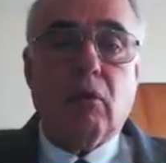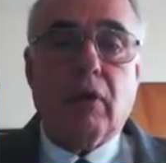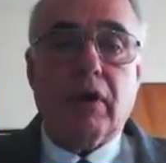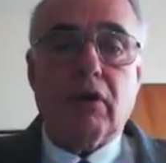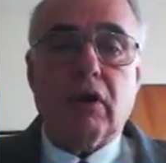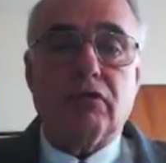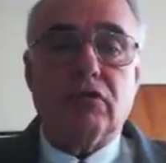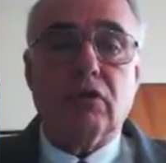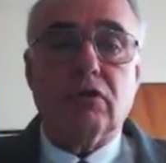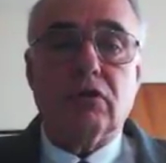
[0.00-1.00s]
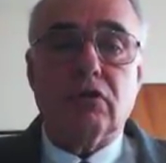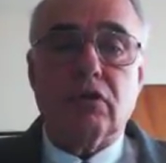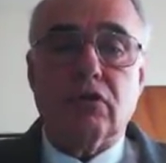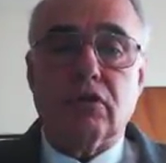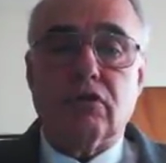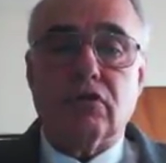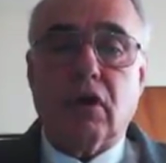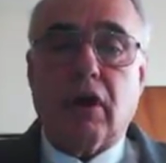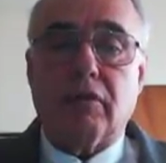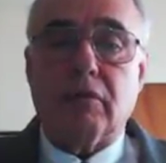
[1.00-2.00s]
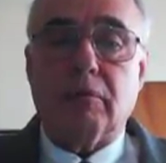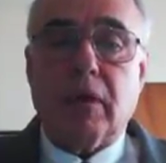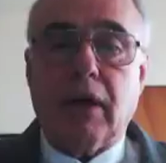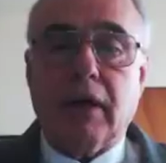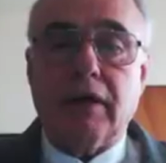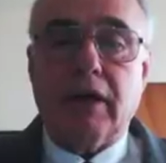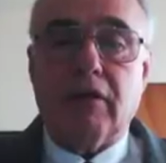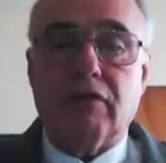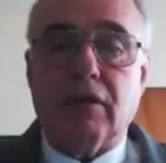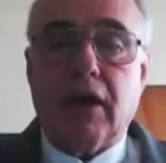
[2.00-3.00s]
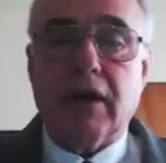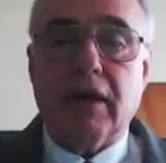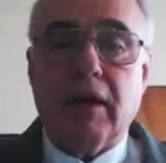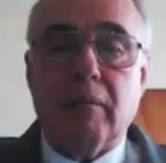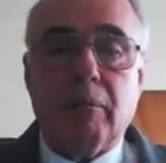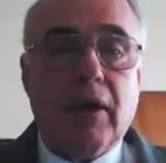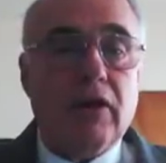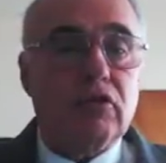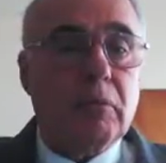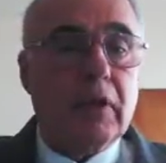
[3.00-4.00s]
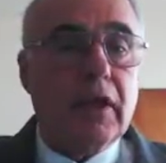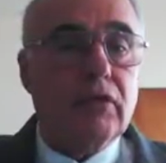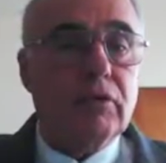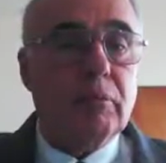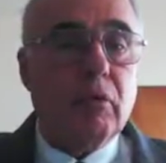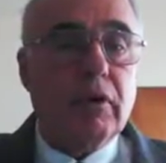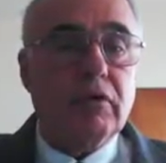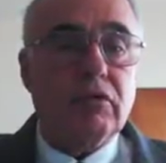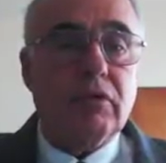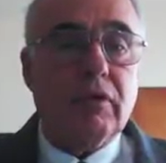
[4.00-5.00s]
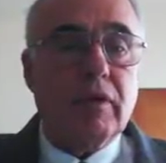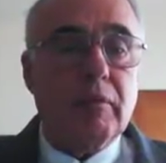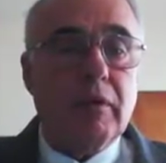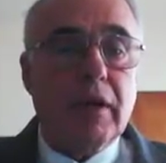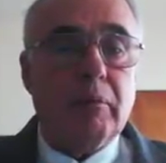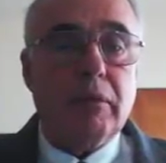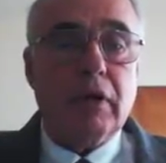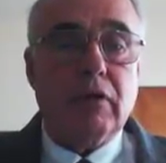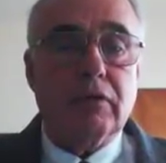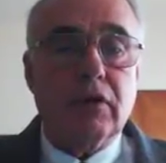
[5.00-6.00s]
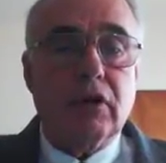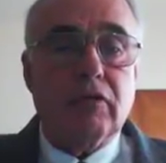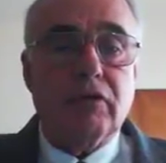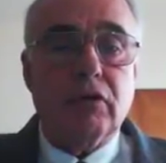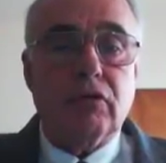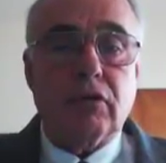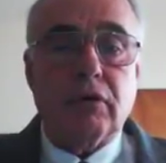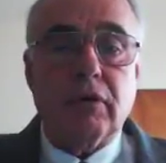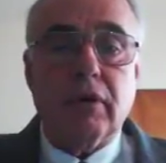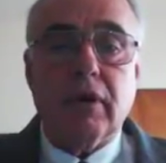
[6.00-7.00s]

Wyckoff students should start by identifying possible entry points that may appear in the near future